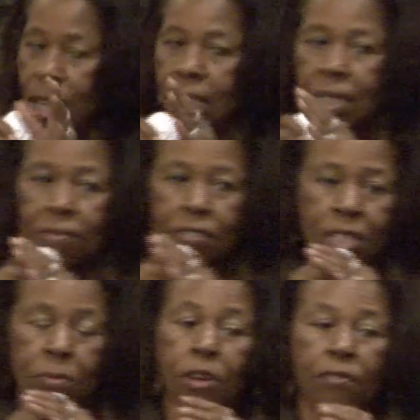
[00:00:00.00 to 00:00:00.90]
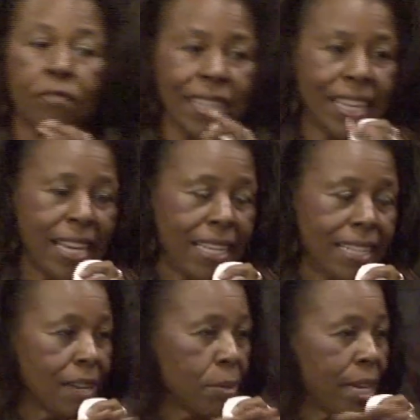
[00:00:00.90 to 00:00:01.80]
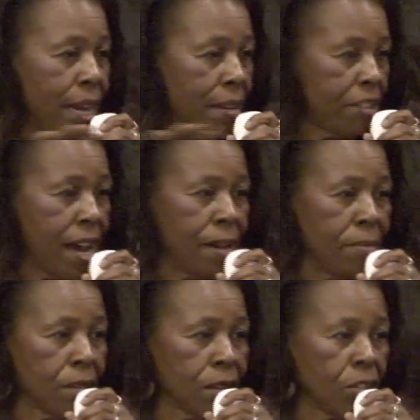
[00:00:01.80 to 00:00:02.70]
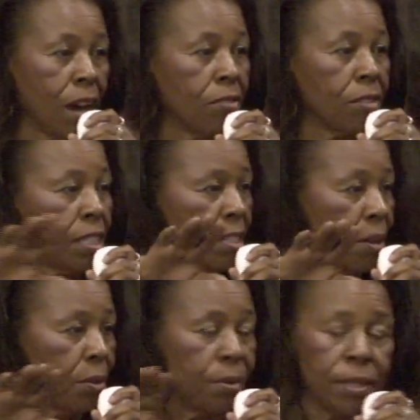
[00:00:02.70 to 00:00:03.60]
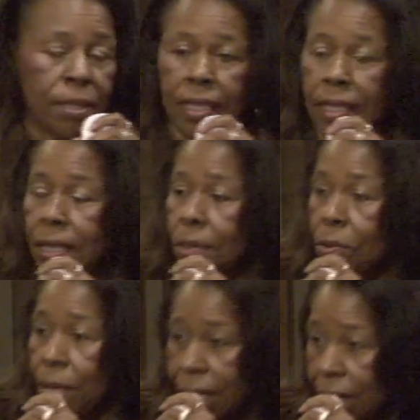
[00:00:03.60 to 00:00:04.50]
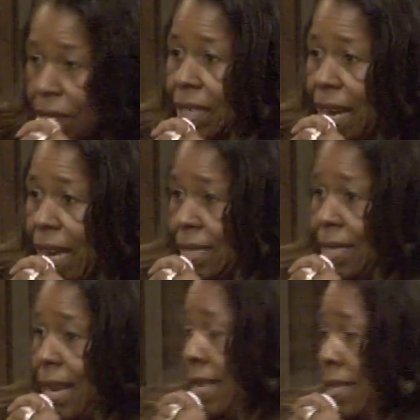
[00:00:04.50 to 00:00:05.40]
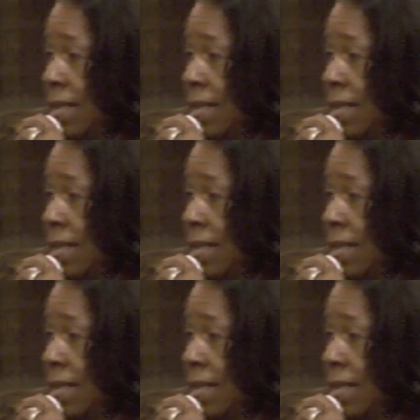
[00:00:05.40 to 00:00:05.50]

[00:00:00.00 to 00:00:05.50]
See, we're going to start looking for some earthly things that we can't find because y'all need to know we're living